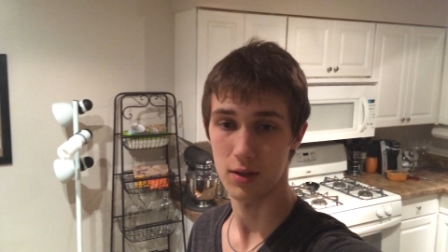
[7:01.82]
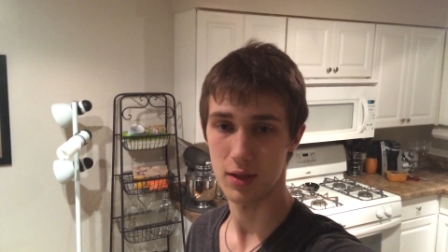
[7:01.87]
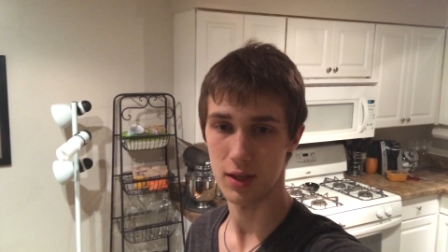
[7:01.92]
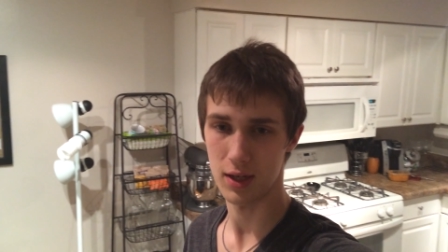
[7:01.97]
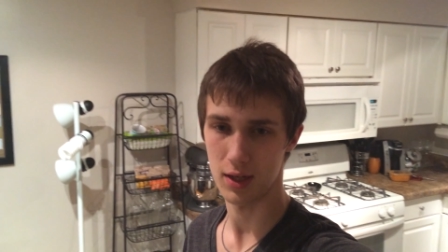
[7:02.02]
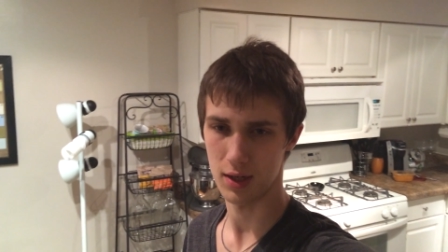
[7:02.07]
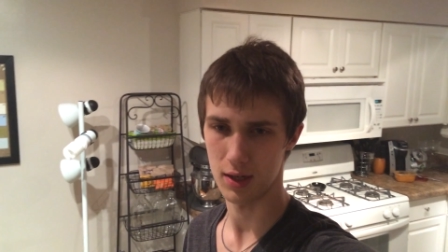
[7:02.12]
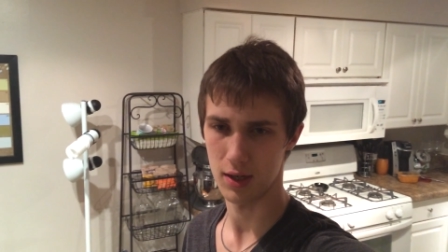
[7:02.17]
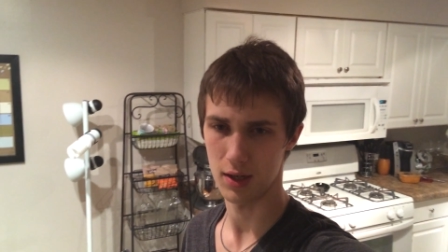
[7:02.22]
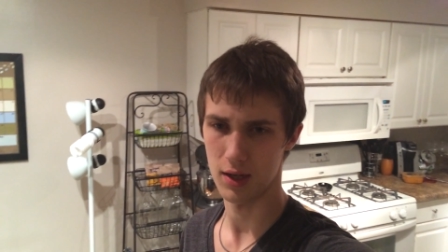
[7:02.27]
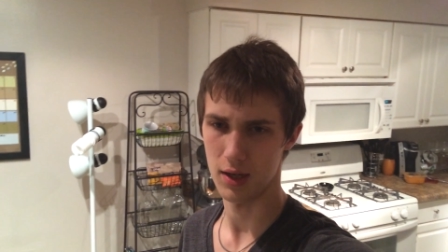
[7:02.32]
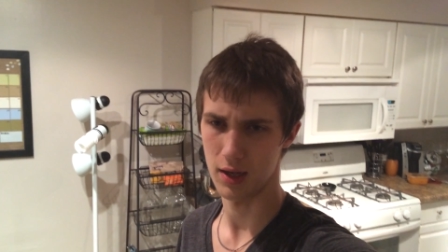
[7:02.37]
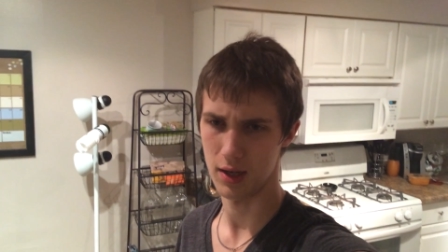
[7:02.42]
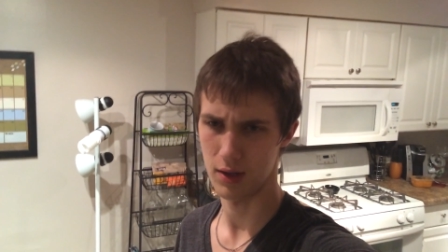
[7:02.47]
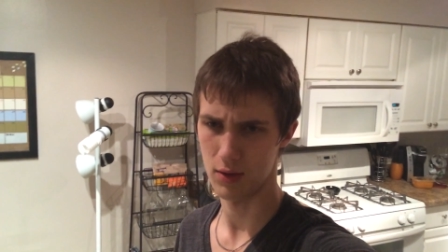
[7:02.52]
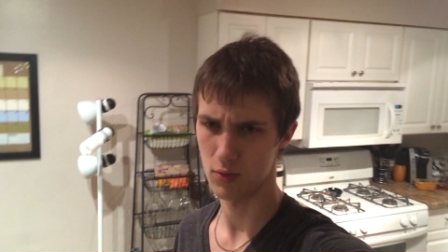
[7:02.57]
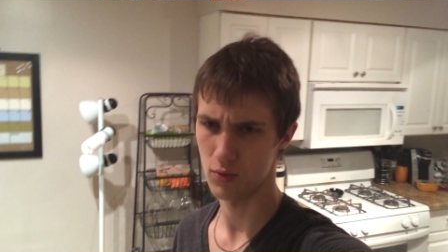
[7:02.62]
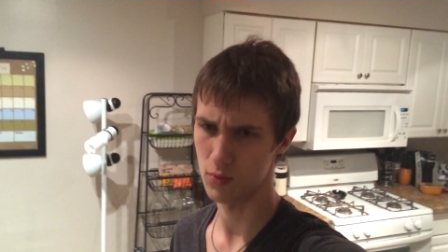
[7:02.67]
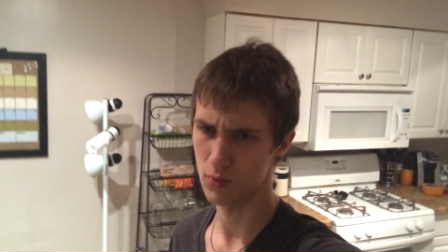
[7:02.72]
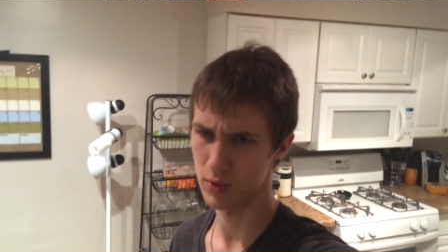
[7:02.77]
That
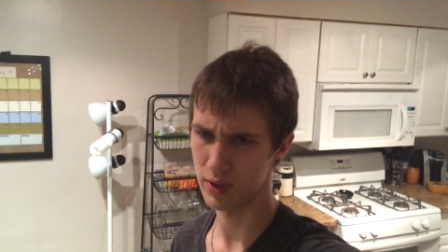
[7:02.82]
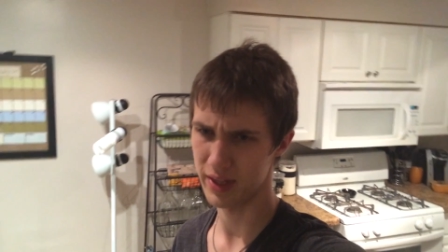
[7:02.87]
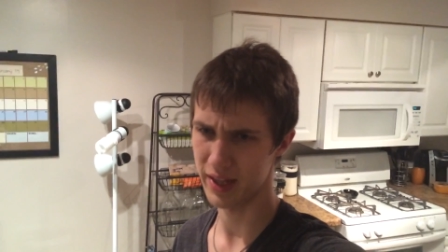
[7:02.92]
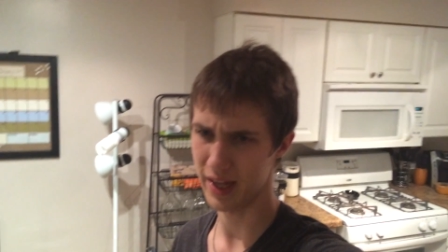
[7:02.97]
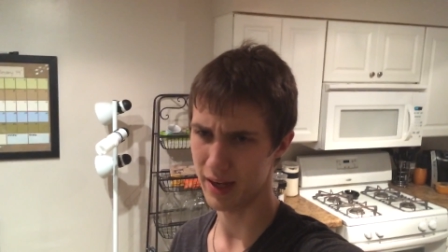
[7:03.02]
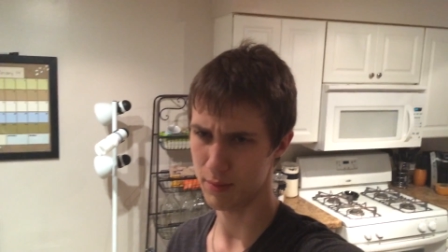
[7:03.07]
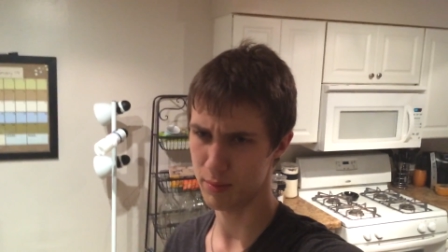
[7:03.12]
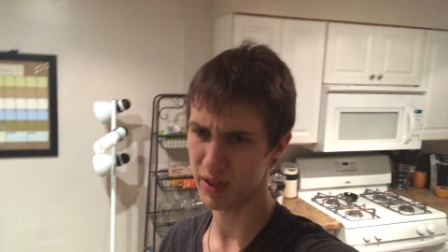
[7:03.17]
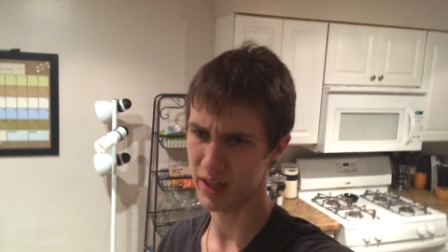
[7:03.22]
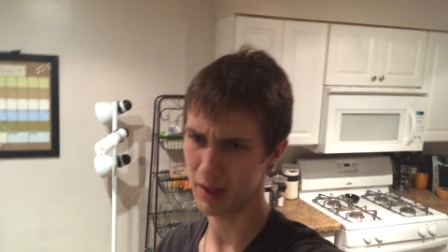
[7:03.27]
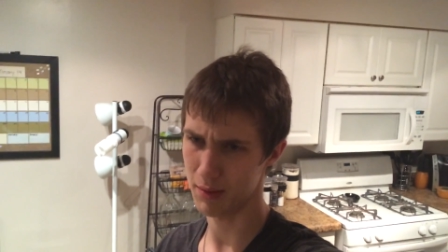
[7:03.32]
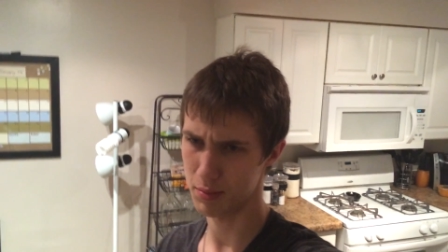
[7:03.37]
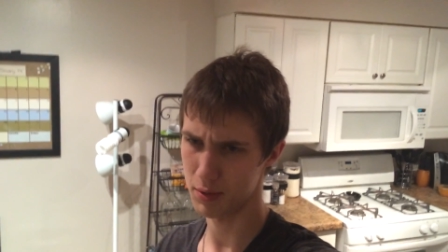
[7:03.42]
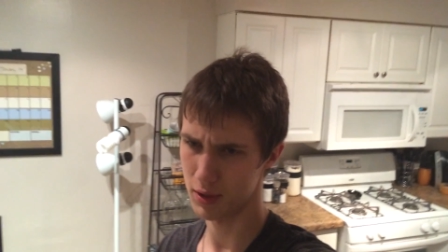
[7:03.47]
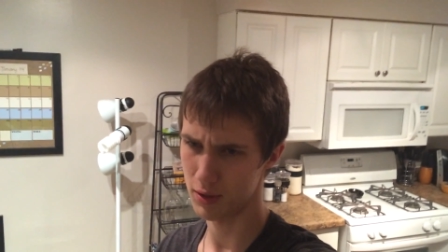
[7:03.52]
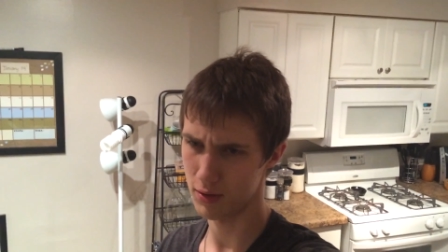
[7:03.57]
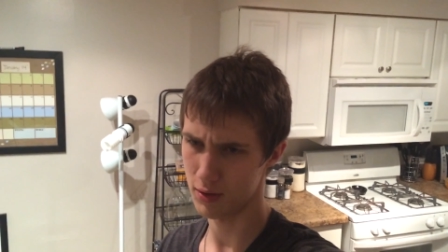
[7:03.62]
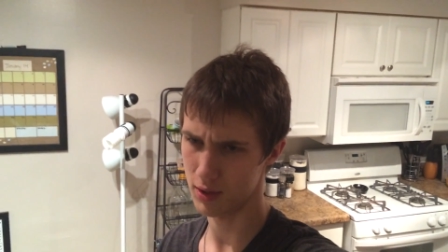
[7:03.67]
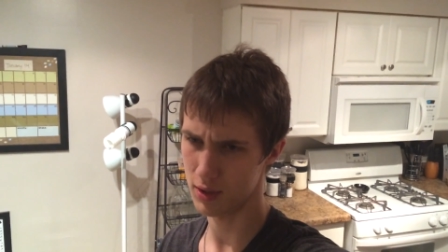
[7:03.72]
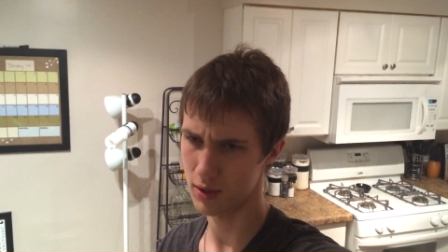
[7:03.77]
will that be
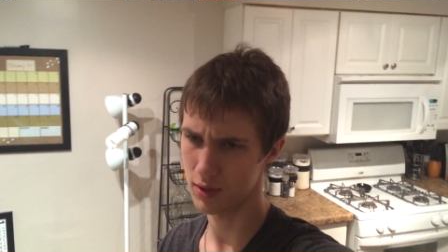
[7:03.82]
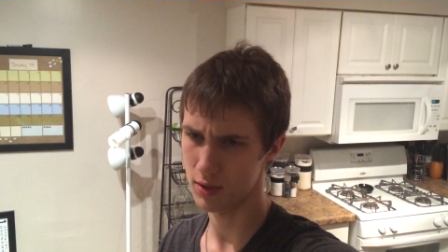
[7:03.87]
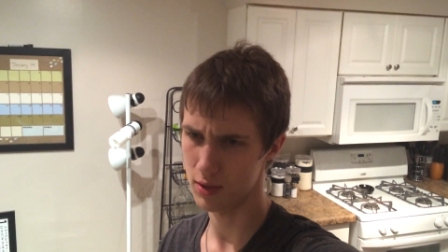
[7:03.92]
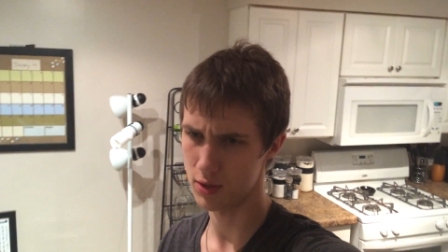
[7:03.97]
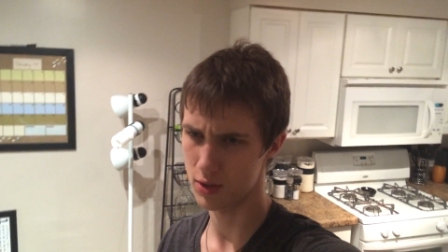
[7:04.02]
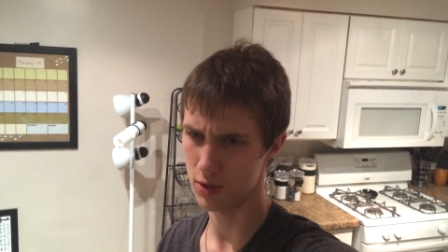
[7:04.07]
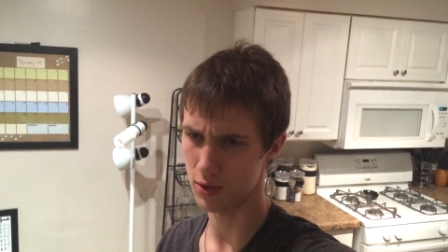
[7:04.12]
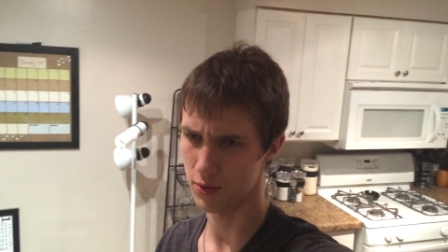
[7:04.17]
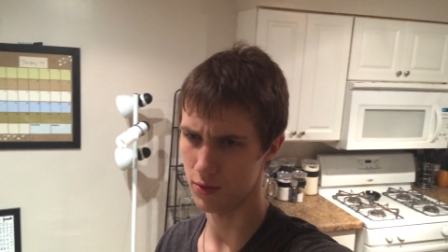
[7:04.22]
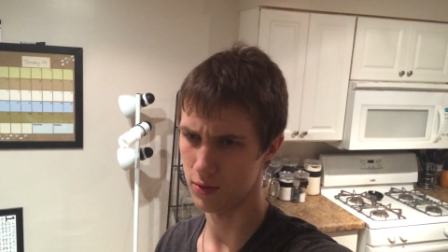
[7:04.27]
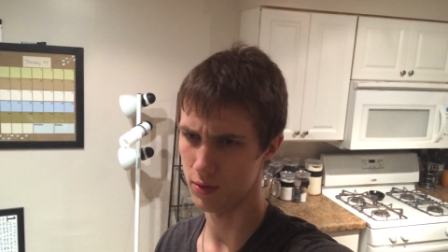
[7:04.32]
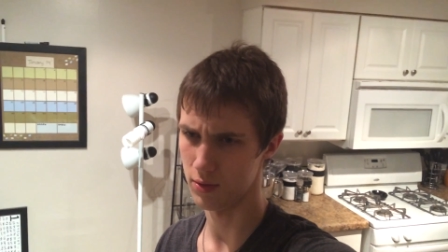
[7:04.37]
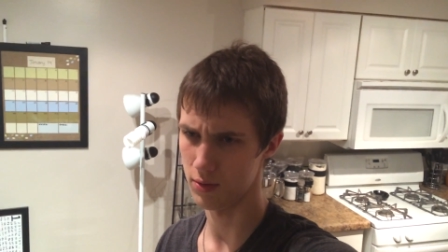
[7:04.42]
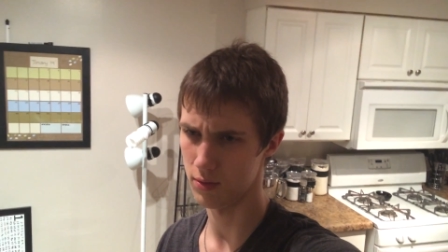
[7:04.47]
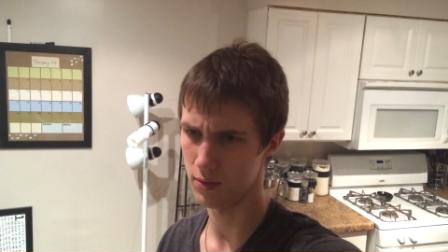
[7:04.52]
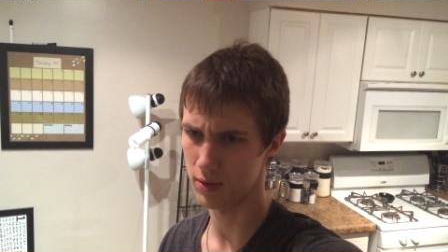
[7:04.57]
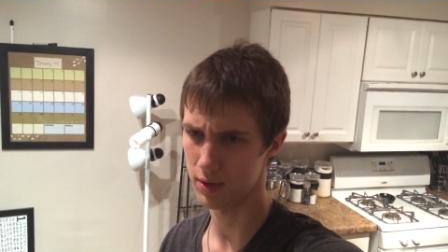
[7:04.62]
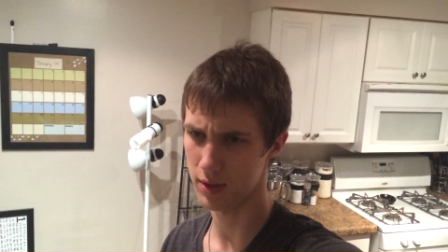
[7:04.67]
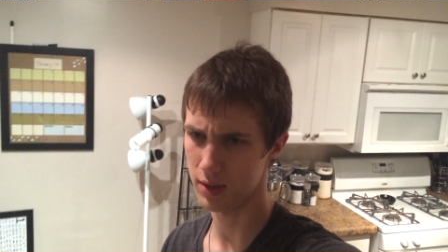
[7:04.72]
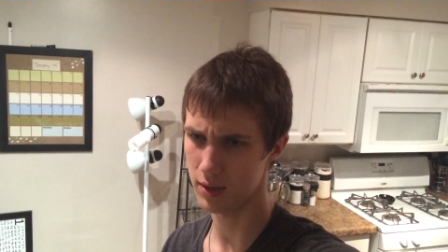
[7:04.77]
uploaded
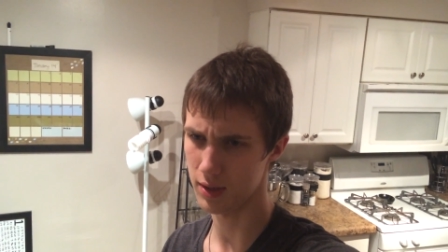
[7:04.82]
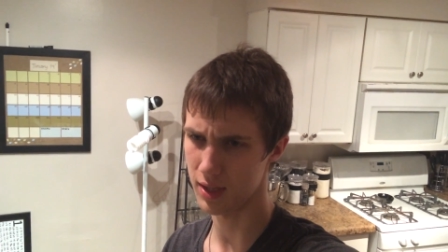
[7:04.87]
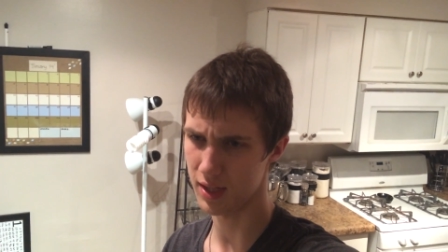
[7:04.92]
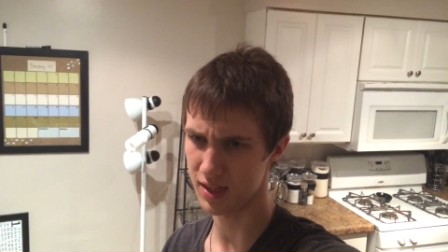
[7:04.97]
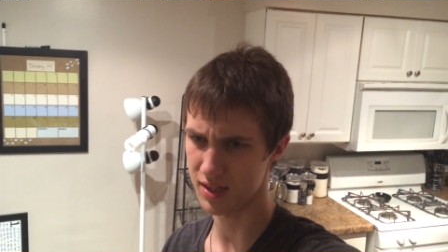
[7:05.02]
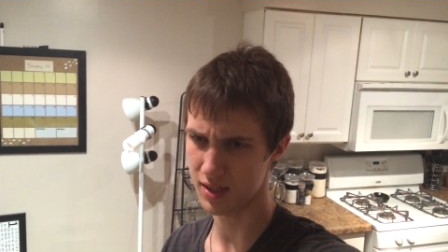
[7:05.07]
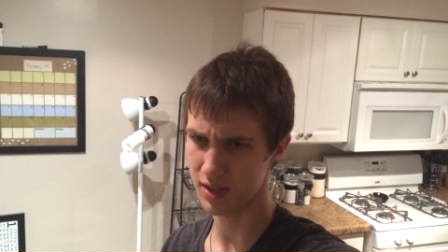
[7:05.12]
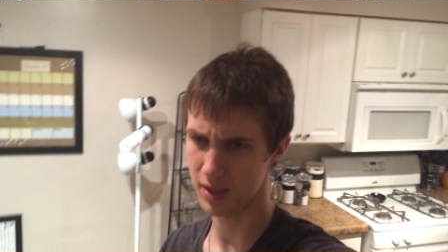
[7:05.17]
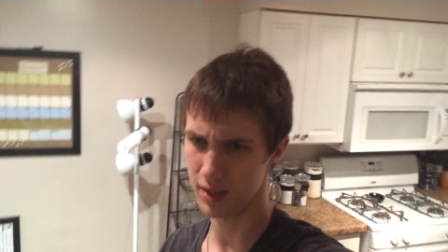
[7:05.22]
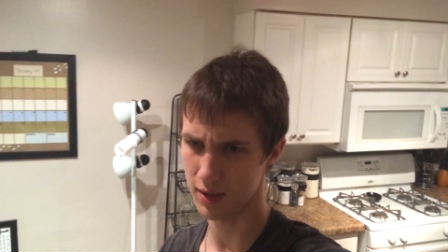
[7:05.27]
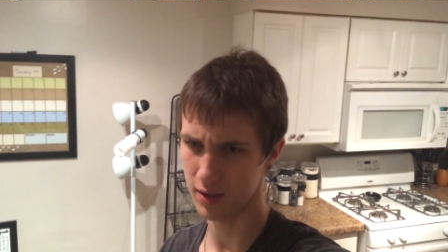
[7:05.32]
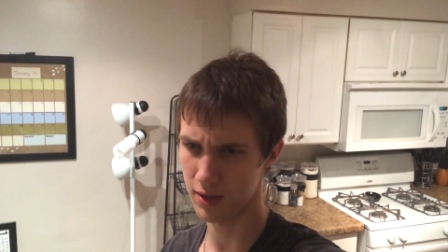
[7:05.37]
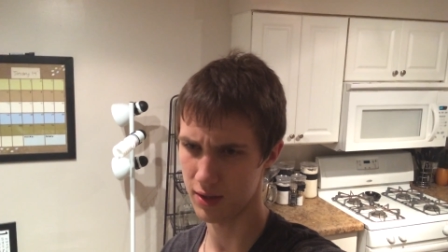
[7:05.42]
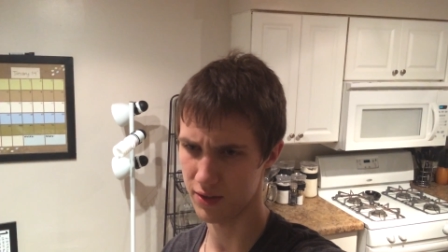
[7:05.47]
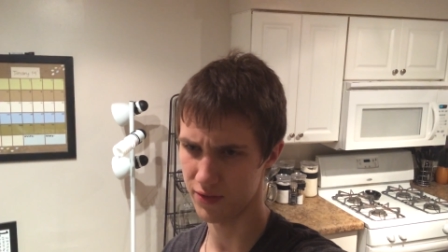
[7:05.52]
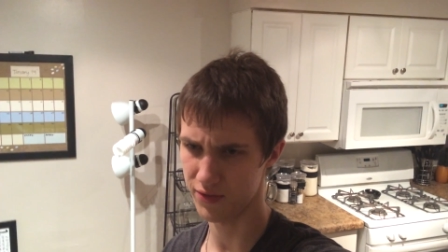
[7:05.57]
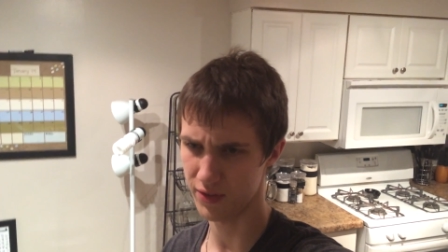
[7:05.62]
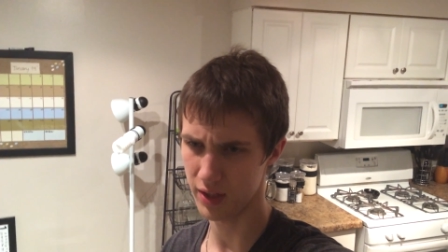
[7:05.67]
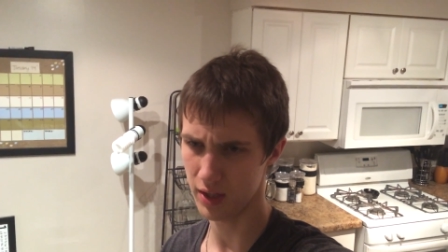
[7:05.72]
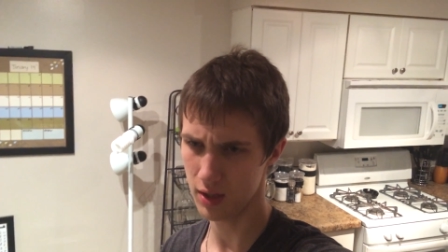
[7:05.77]
so they see it in
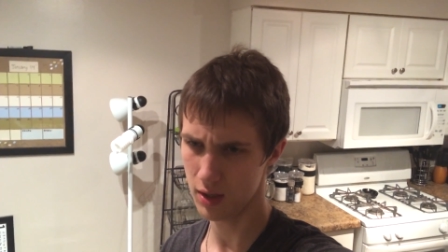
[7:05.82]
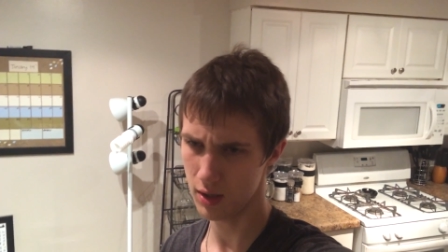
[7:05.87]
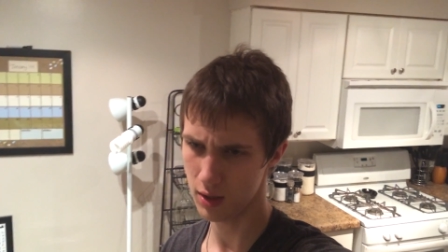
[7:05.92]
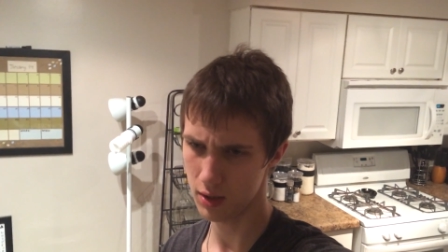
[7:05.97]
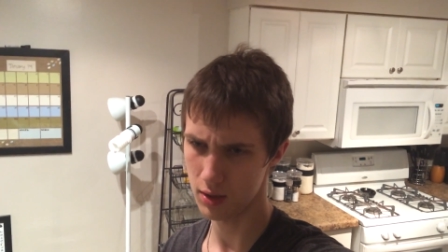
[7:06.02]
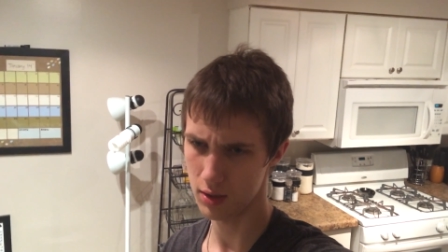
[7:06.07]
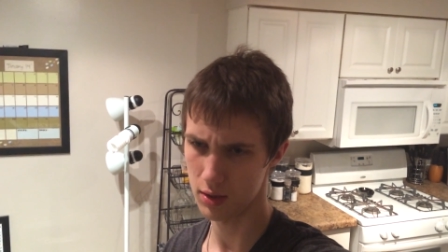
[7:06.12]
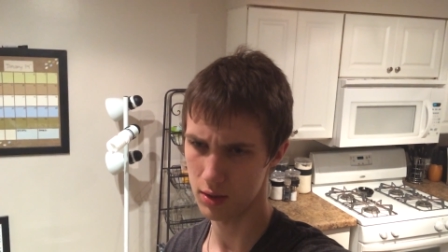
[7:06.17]
their feed?